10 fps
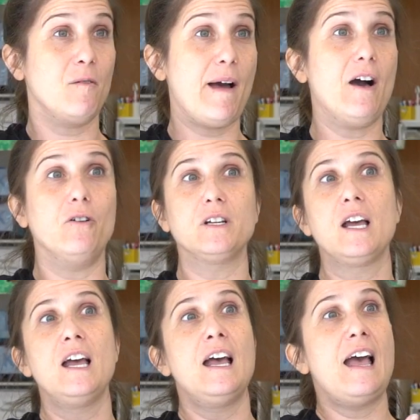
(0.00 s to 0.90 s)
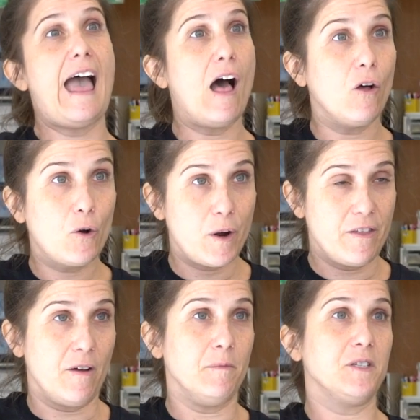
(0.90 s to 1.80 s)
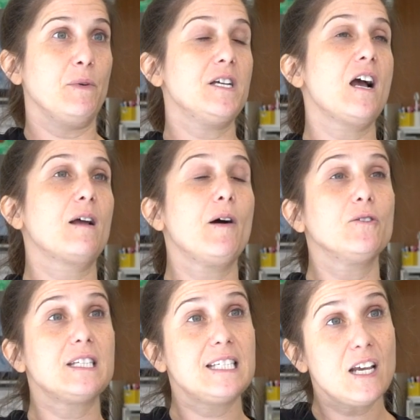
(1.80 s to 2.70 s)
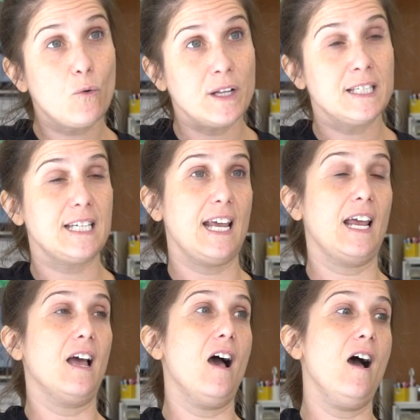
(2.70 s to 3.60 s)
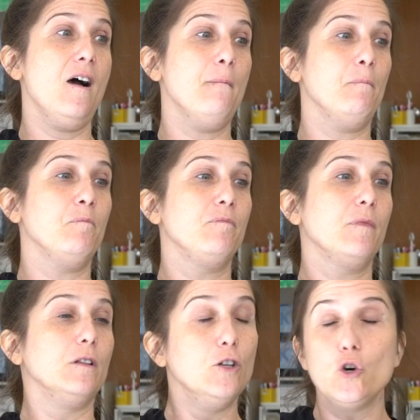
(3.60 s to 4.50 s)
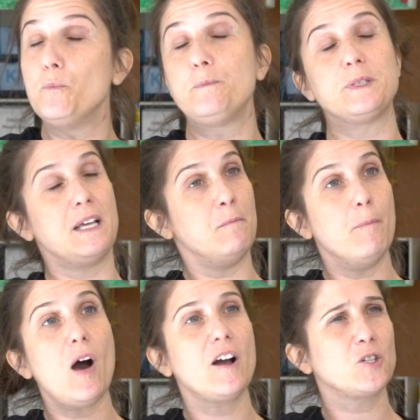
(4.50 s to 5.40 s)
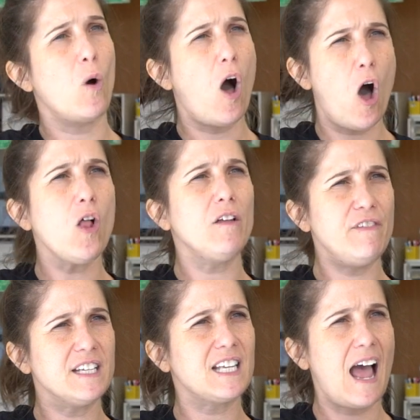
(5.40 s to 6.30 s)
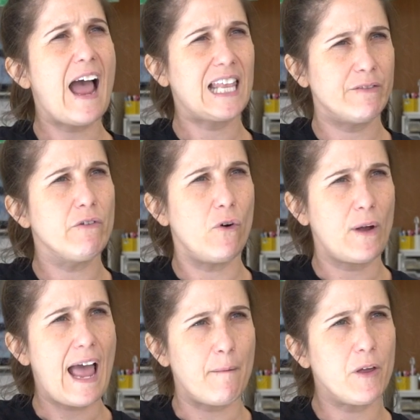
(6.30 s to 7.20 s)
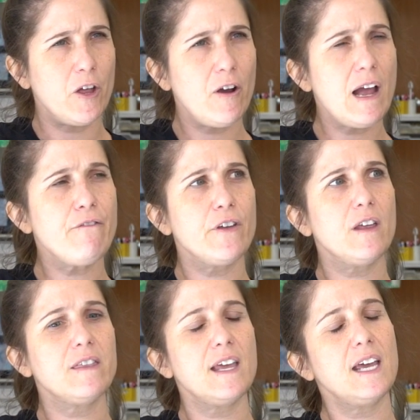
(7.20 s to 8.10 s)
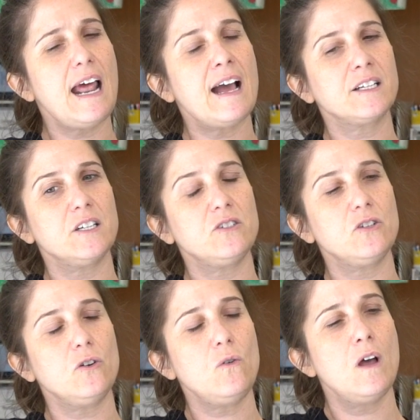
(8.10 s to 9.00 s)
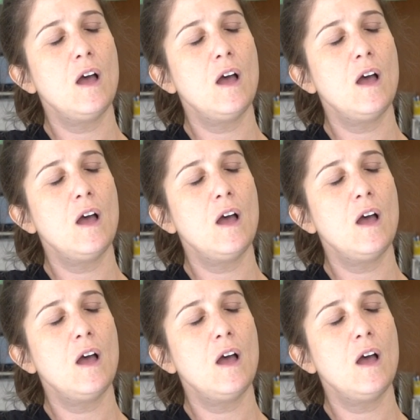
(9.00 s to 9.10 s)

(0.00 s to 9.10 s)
about algorithms and we talk about sequencing, um, loops and bugs. So all of this high level vocabulary I feel like they get access to